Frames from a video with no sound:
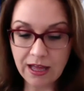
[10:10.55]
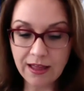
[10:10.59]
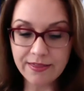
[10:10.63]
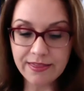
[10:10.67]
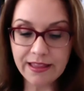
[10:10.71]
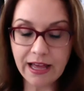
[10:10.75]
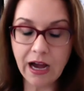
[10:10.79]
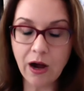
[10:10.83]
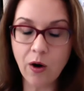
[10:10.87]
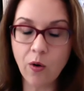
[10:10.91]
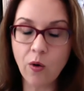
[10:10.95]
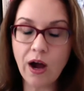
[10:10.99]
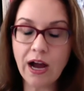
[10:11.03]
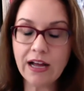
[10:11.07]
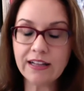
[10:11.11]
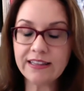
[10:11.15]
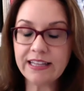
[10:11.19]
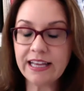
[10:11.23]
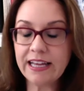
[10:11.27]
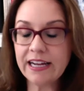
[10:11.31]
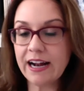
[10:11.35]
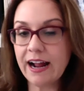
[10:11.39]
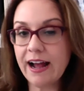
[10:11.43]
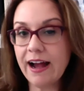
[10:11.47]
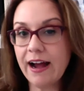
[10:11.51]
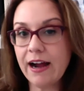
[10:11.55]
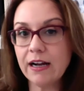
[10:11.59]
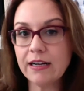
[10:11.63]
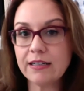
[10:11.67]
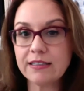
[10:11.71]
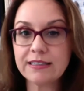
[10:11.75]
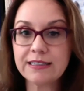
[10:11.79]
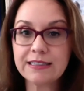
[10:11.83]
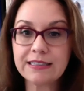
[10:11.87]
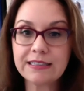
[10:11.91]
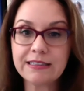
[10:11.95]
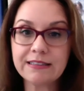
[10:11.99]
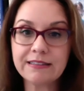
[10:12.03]
Now, there are
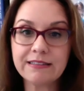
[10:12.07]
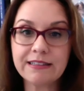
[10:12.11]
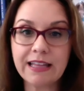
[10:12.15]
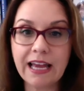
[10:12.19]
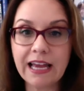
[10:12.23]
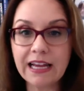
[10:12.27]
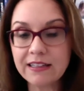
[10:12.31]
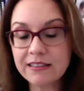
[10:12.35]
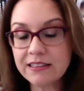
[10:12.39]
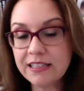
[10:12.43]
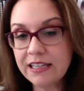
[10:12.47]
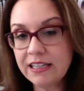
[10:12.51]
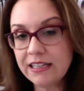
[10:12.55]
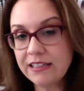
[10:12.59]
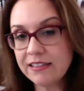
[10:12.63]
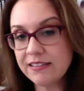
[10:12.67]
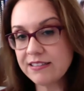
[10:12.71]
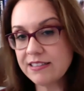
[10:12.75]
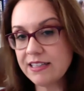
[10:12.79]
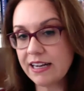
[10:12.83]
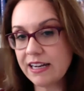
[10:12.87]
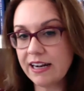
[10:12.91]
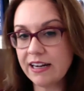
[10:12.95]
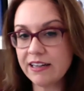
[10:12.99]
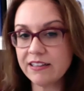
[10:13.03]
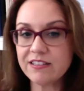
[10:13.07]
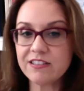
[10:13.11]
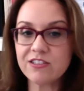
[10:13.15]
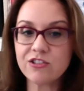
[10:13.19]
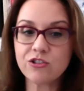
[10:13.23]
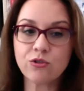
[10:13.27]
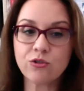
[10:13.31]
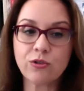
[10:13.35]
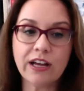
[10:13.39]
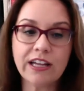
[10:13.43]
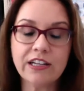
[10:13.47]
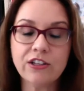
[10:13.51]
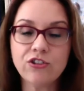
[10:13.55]
tactics, there are
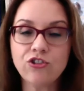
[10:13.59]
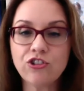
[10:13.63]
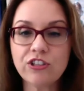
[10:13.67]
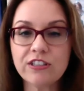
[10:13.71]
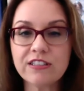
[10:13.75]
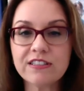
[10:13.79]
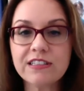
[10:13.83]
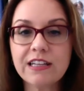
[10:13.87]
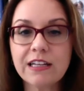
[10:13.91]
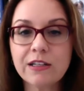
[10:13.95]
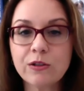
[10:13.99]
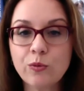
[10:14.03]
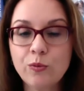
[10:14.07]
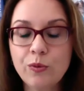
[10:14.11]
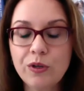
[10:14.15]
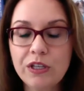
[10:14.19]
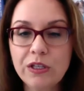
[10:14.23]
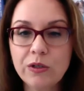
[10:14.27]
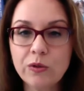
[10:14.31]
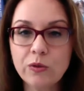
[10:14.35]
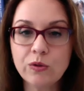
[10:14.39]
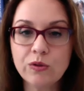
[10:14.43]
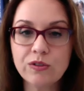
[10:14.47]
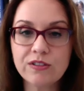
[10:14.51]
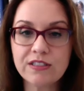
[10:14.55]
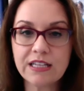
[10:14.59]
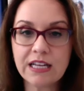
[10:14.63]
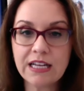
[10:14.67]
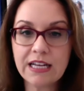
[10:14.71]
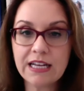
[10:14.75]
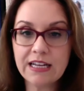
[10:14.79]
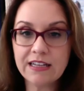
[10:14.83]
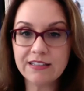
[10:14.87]
strategies that we use,